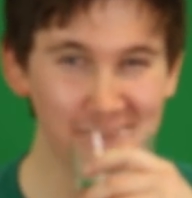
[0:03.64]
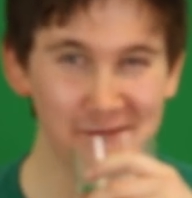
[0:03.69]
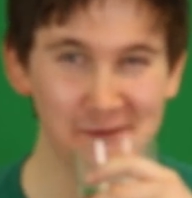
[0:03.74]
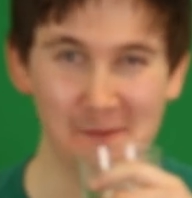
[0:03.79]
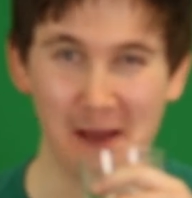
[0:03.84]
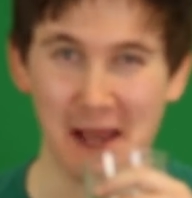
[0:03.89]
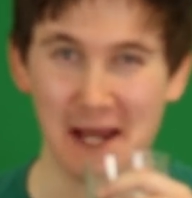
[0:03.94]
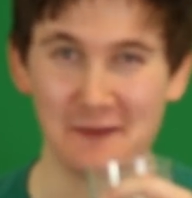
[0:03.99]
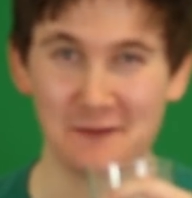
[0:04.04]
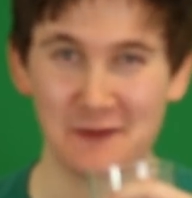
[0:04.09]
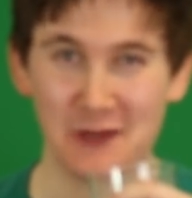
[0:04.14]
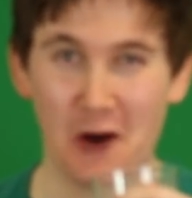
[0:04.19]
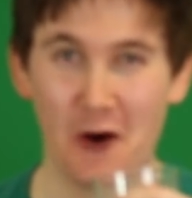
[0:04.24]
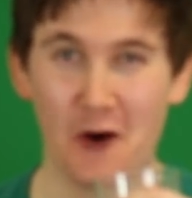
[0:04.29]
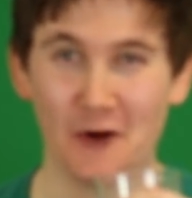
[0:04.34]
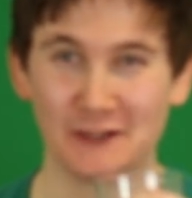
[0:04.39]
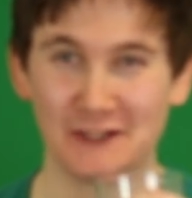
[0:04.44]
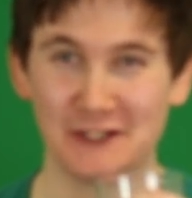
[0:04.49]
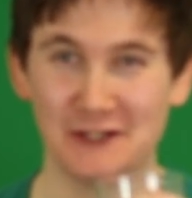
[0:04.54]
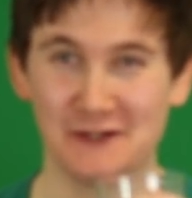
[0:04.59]
Mate, the
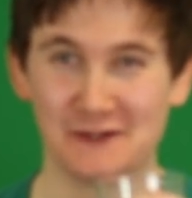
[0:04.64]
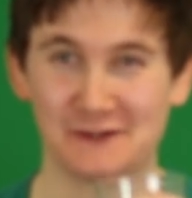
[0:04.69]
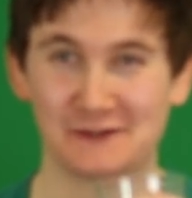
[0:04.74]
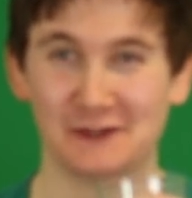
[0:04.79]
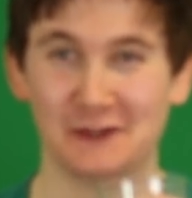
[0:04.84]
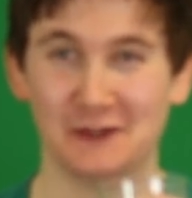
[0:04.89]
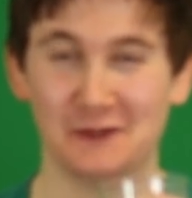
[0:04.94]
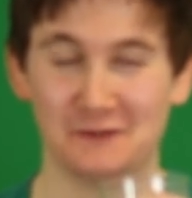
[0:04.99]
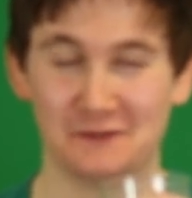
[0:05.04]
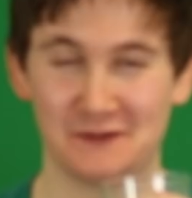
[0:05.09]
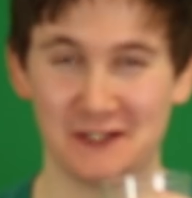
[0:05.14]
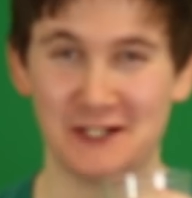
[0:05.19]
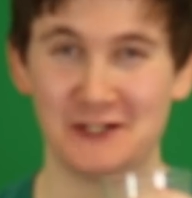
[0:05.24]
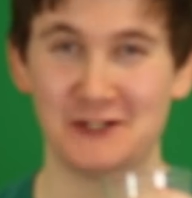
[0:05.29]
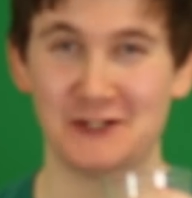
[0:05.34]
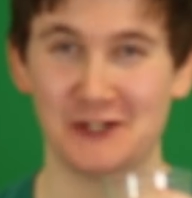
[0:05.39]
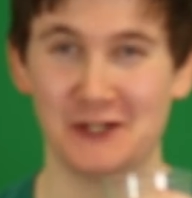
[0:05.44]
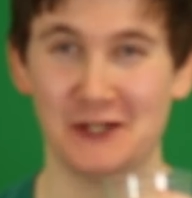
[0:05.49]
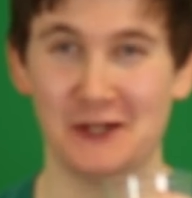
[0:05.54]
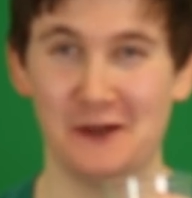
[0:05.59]
audience loves this
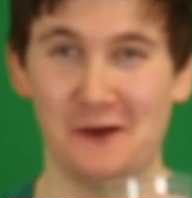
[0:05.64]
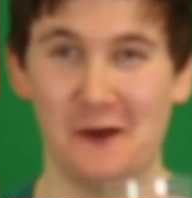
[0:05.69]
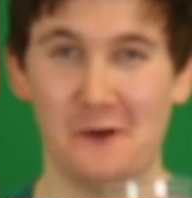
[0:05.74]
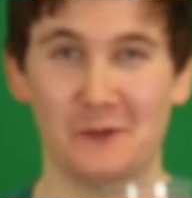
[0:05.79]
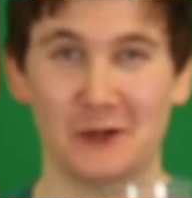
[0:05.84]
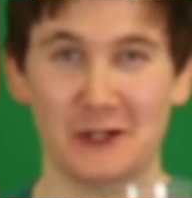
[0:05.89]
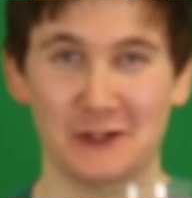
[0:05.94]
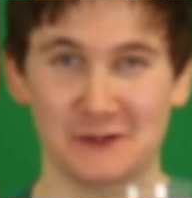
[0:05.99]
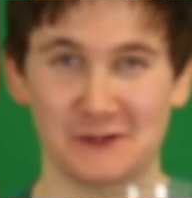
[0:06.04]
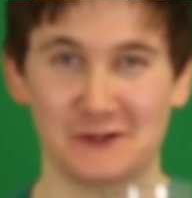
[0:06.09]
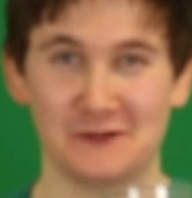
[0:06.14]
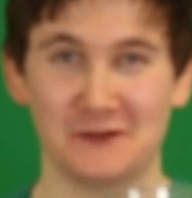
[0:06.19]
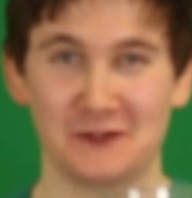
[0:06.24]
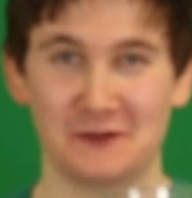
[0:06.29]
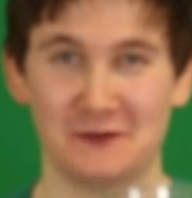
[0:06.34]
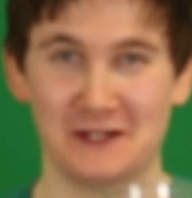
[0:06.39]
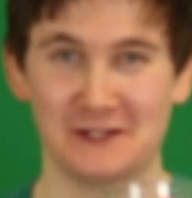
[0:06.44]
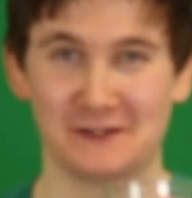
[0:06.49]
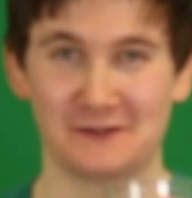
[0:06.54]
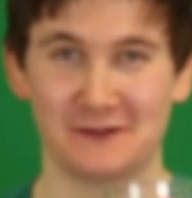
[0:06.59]
shirt and what it does to the
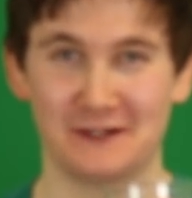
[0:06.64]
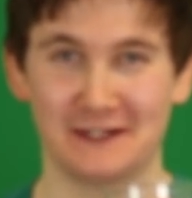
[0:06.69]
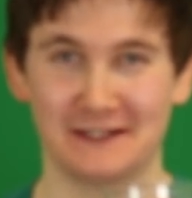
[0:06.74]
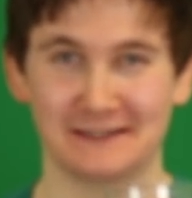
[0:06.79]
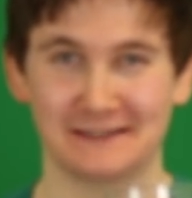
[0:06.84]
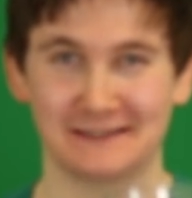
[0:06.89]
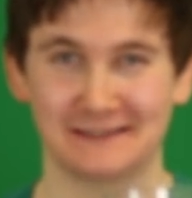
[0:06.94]
green screen.